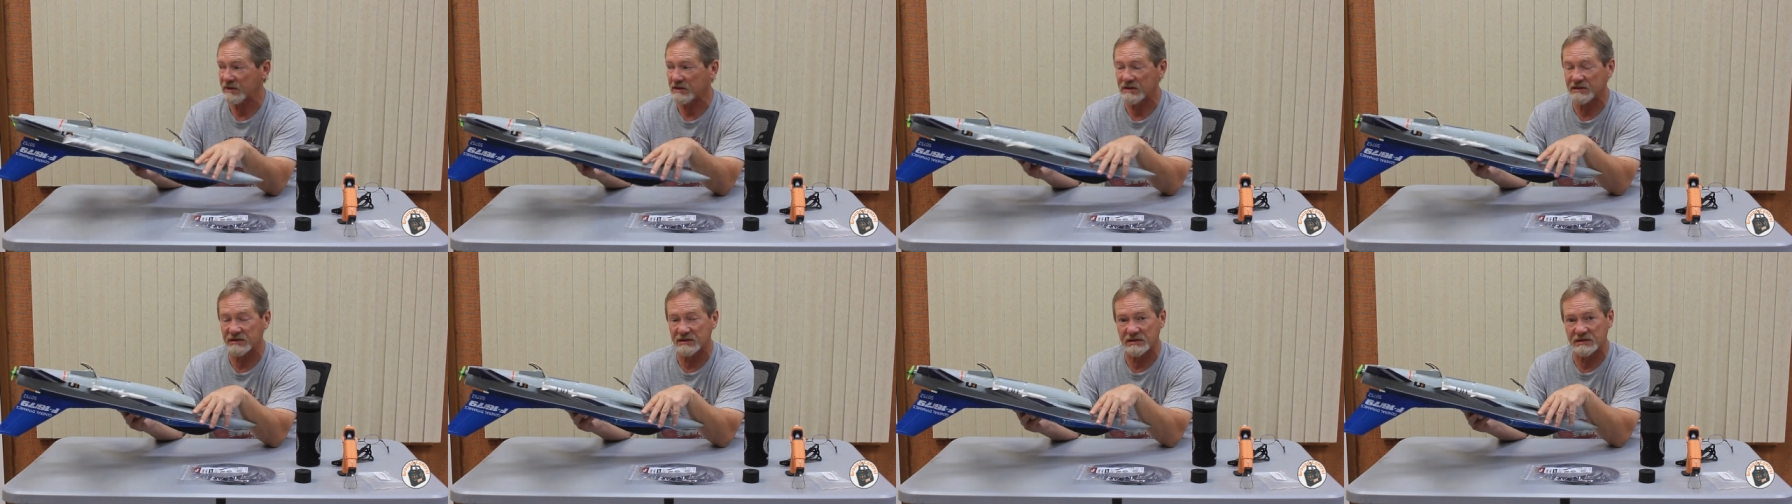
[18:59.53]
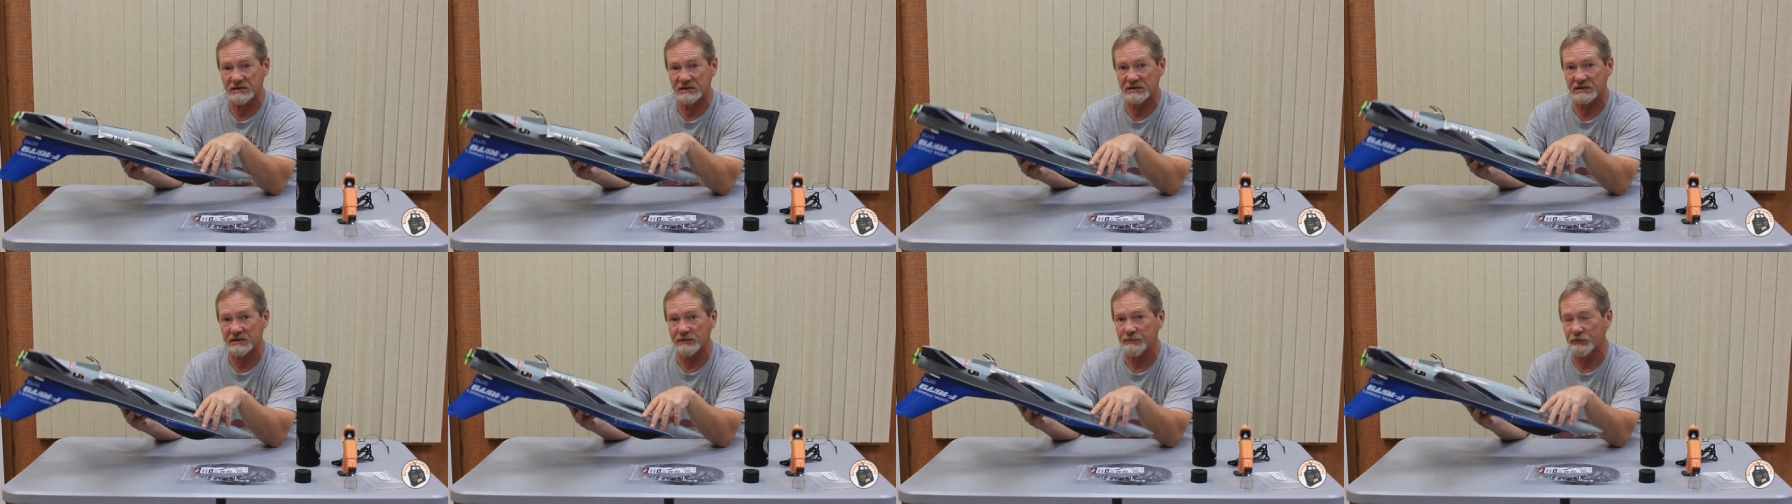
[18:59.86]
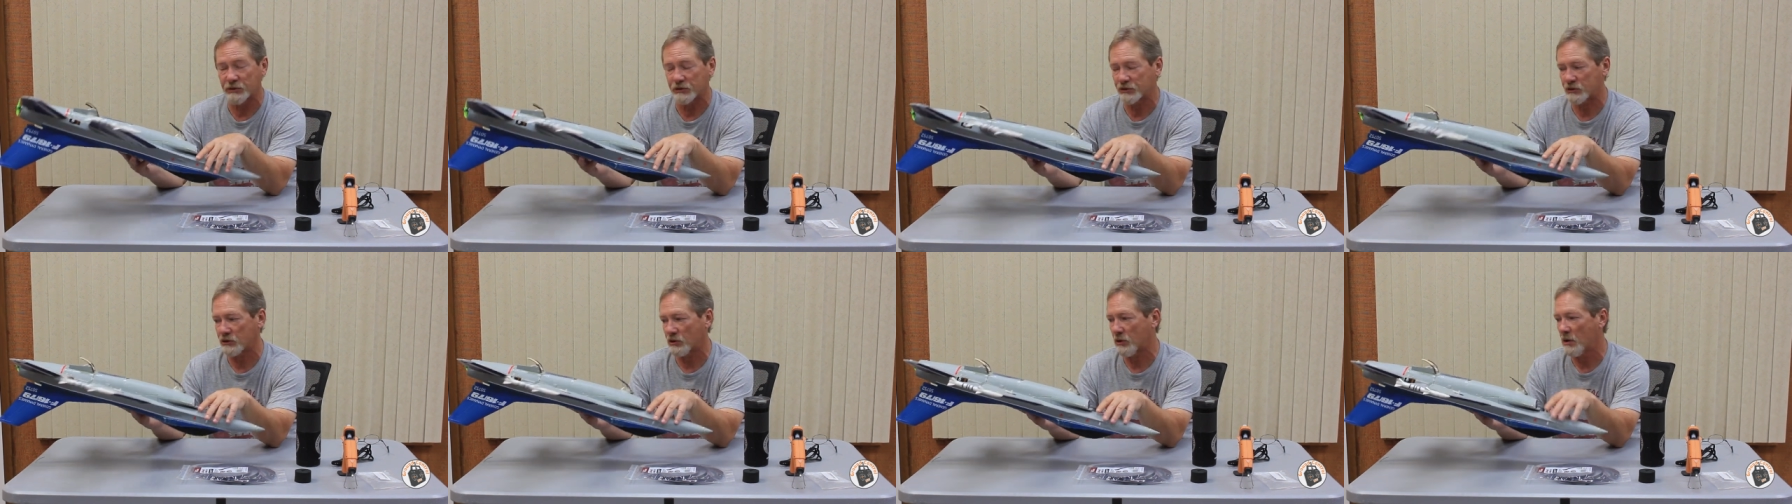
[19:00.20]
because this is the
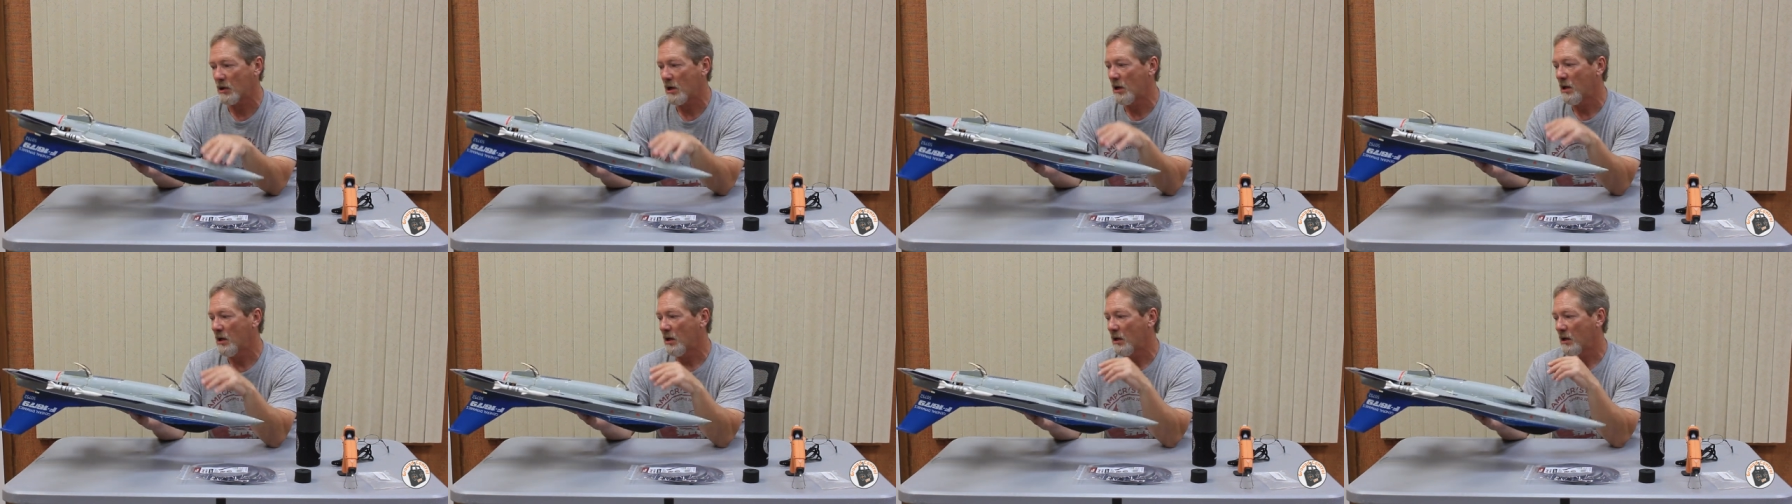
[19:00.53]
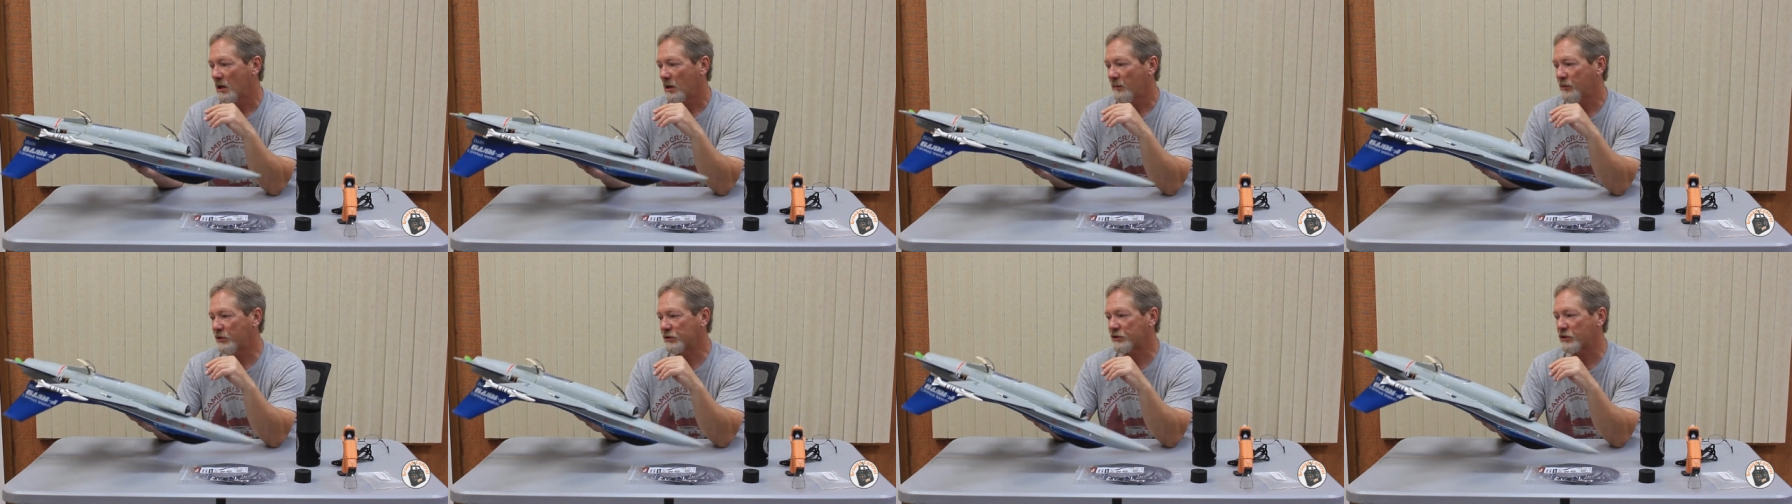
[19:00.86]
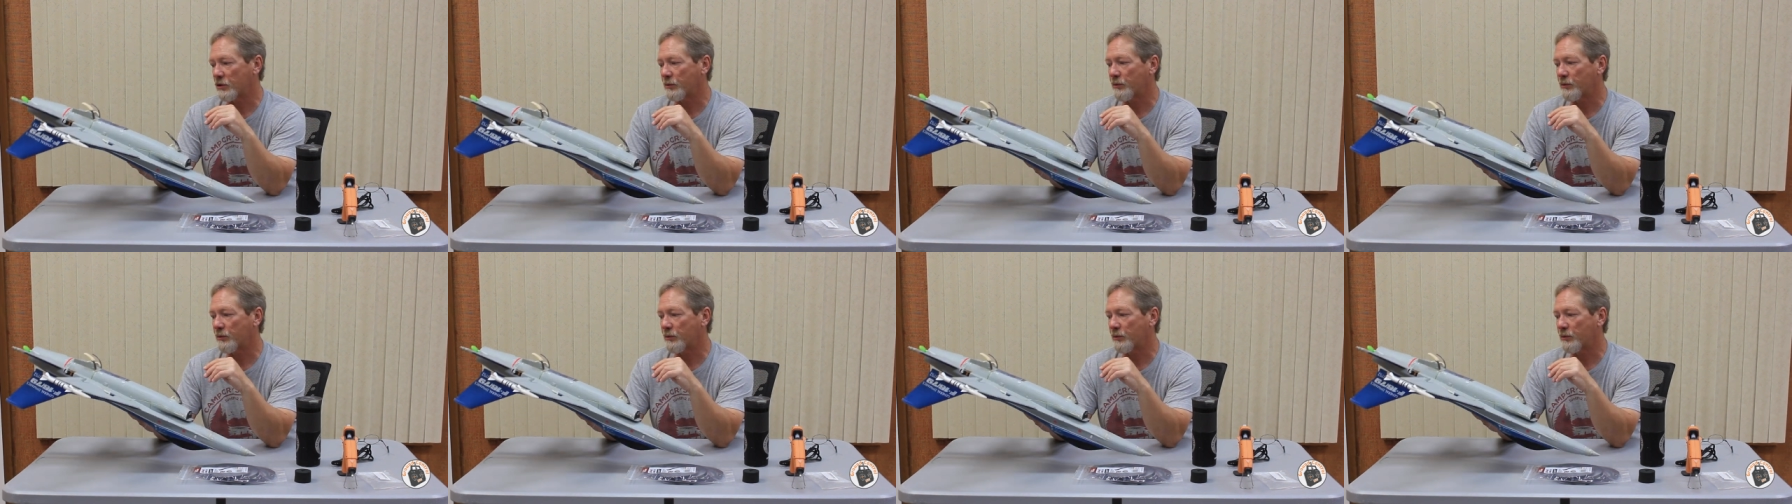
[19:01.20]
pusher